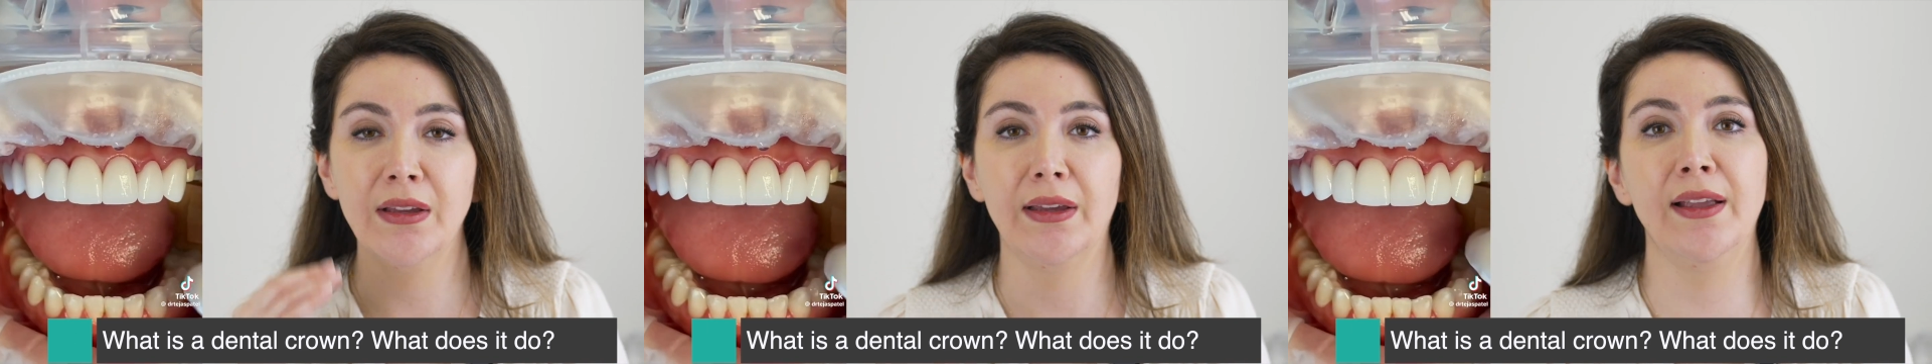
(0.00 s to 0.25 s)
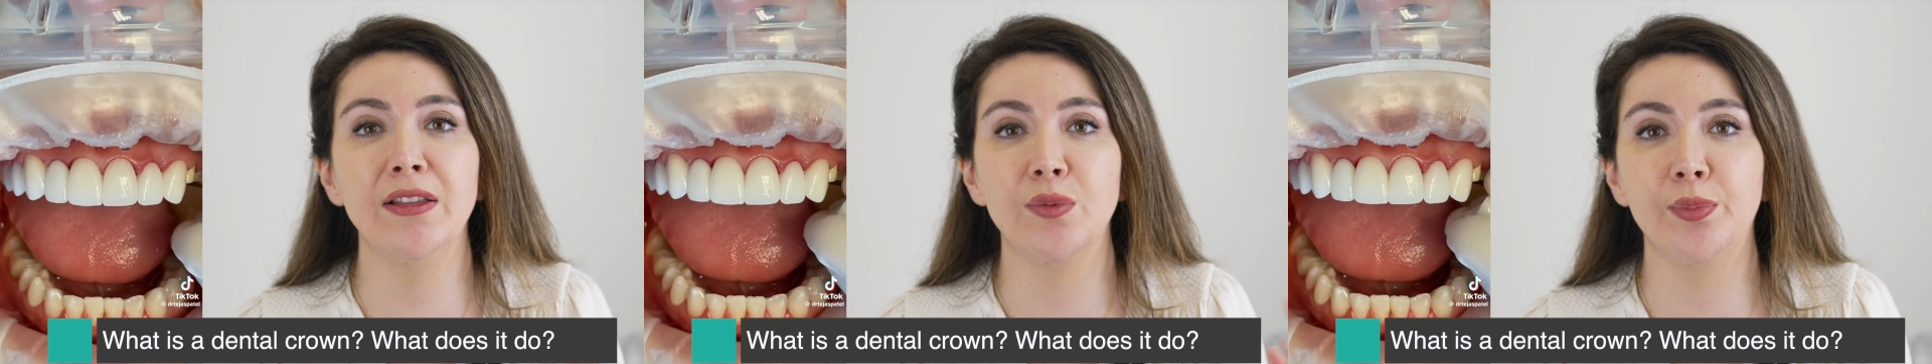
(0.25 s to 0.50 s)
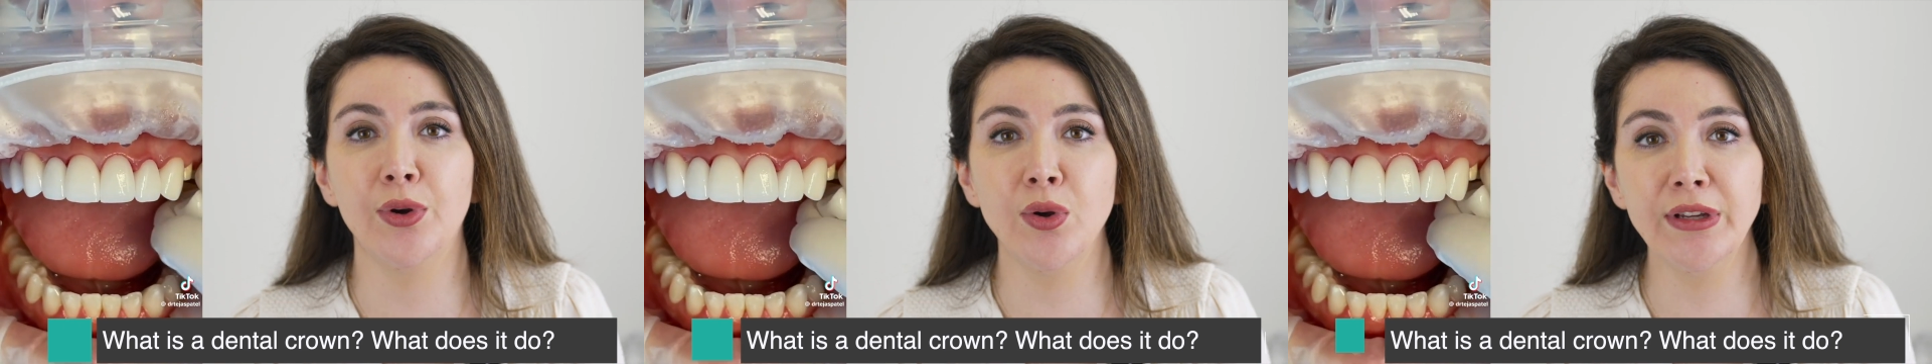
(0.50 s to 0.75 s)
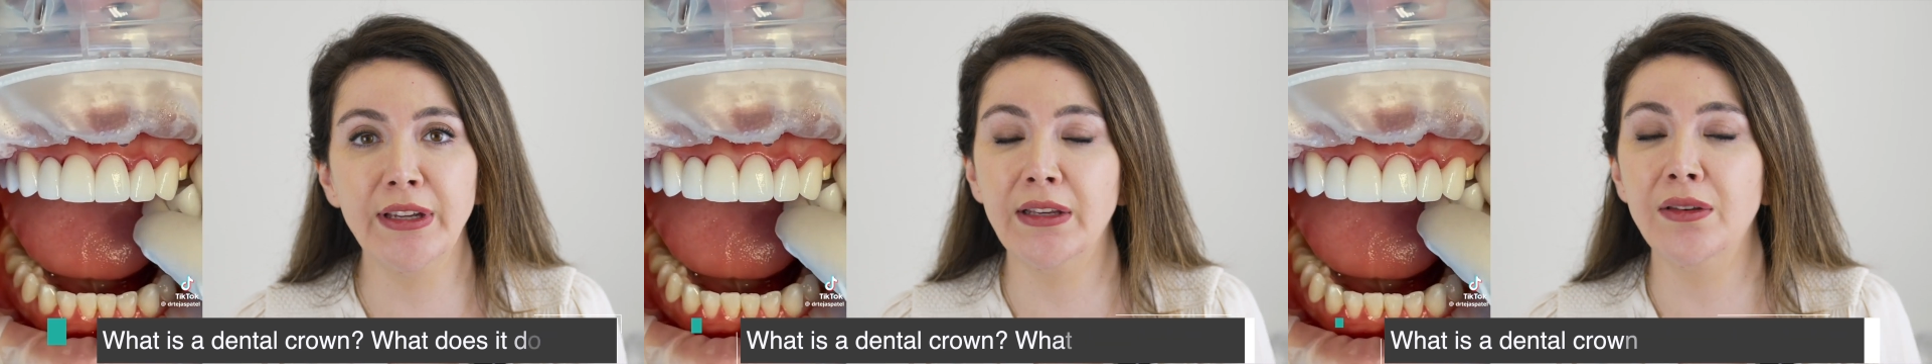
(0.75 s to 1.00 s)
it's
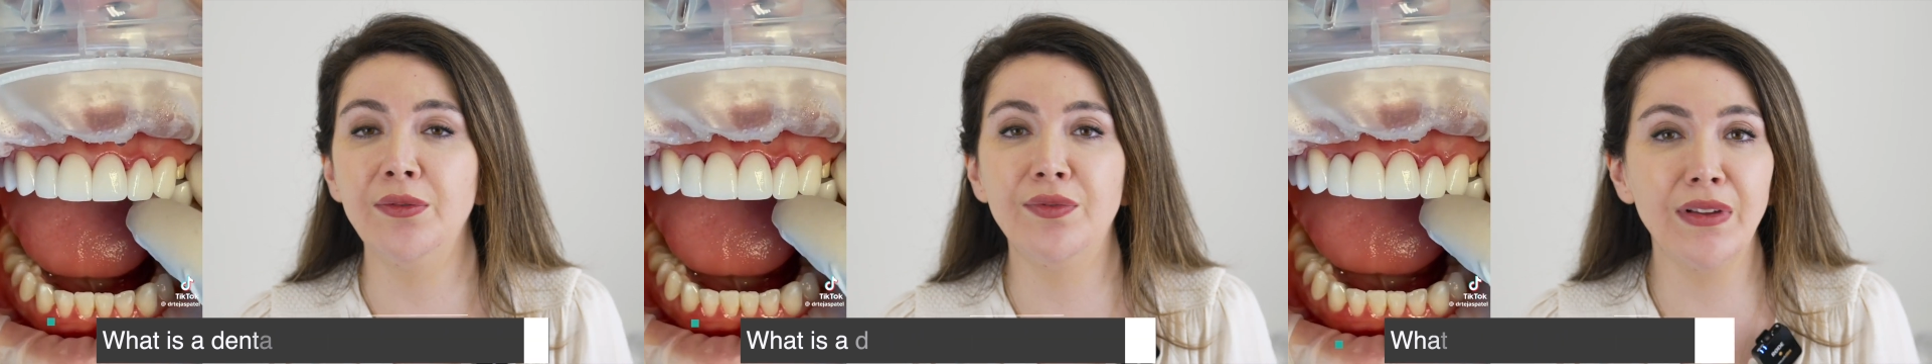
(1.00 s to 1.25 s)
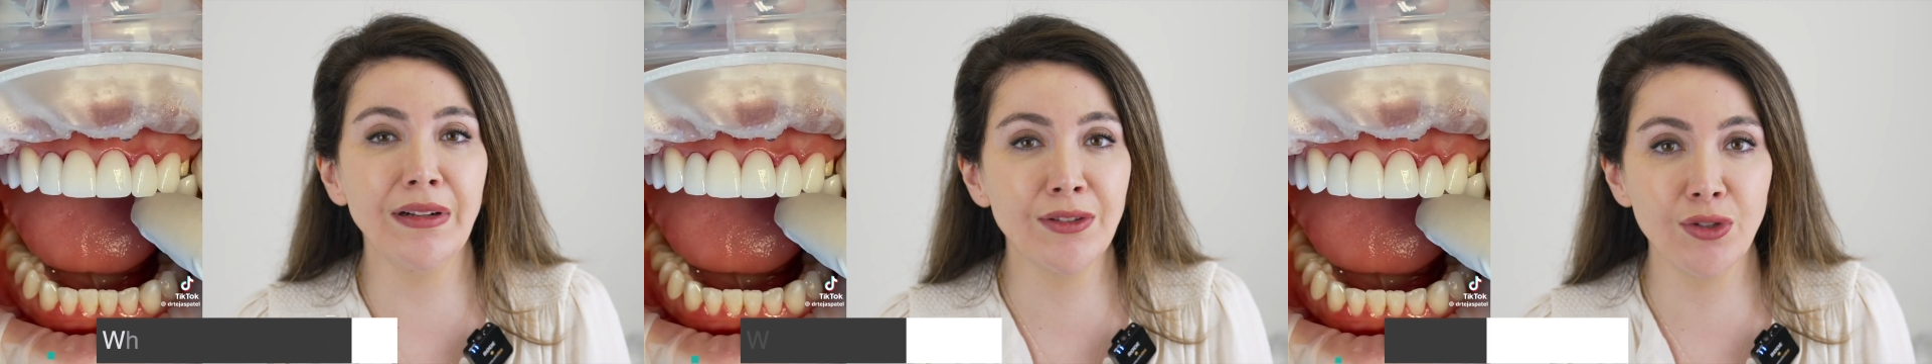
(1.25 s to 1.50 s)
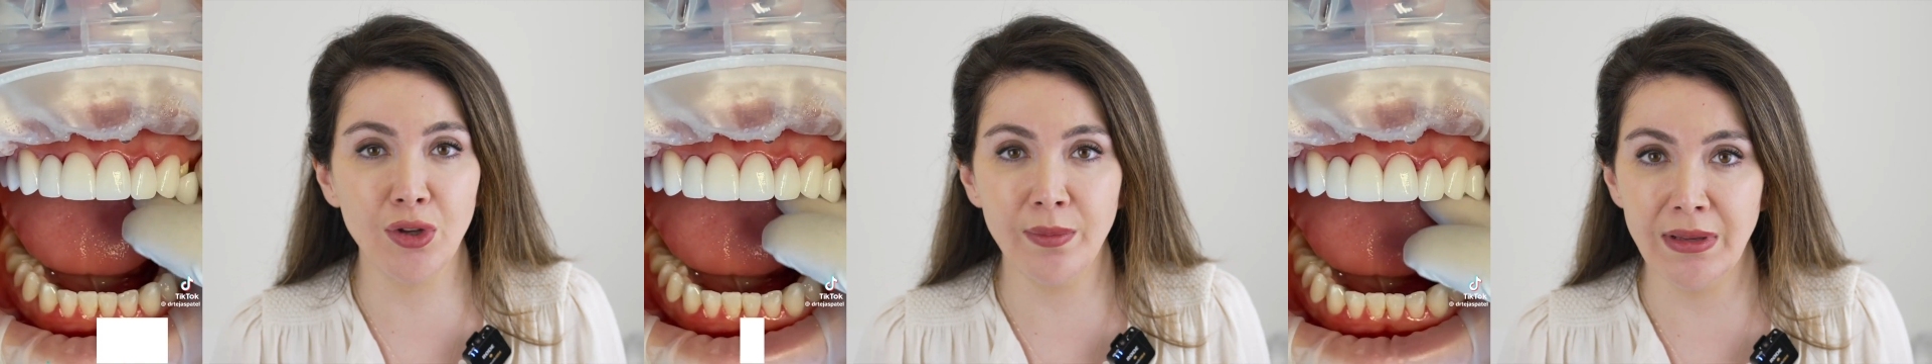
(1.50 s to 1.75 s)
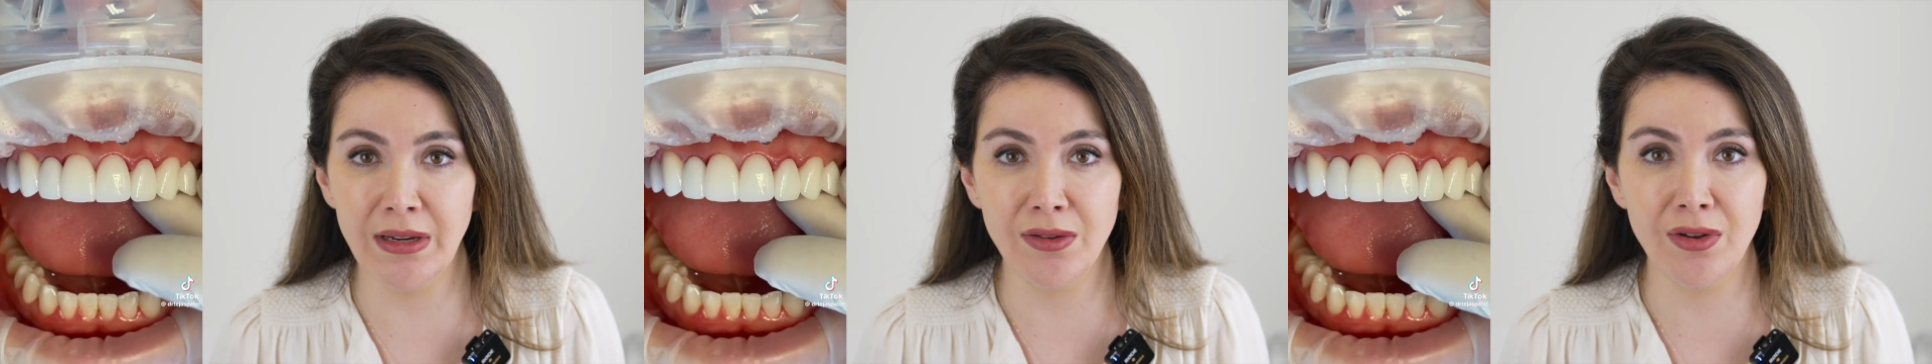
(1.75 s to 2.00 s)
broken, filled so
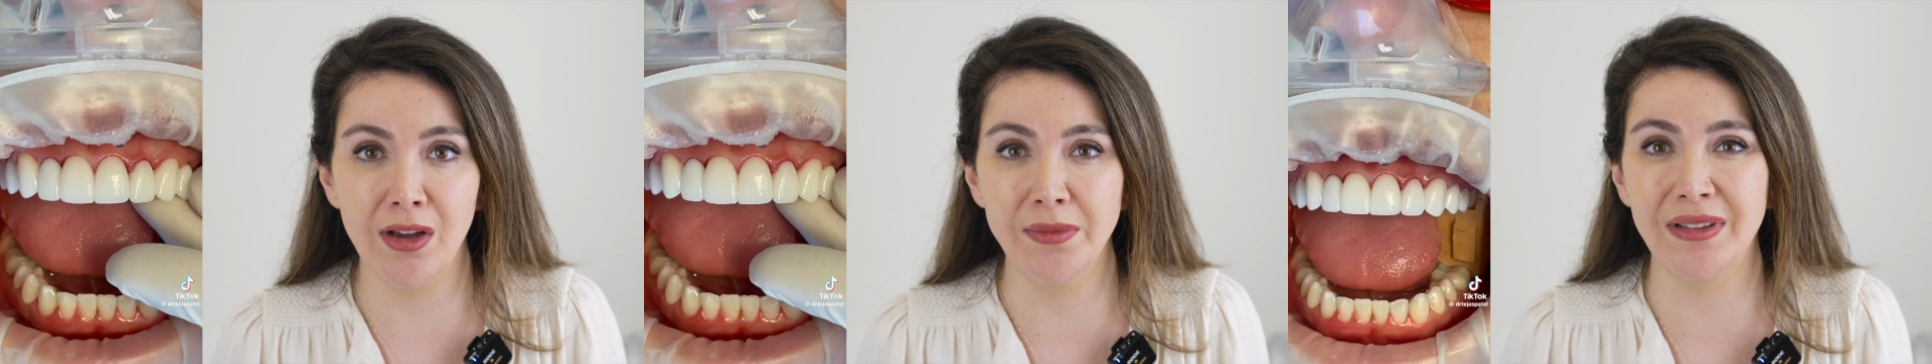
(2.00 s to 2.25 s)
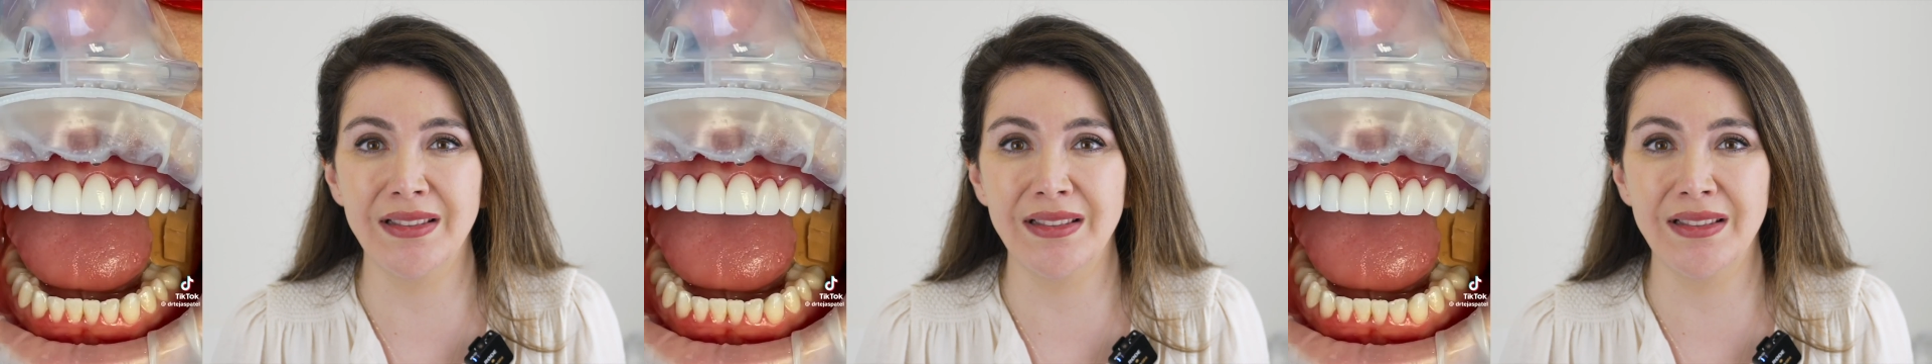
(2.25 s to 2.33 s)
many times,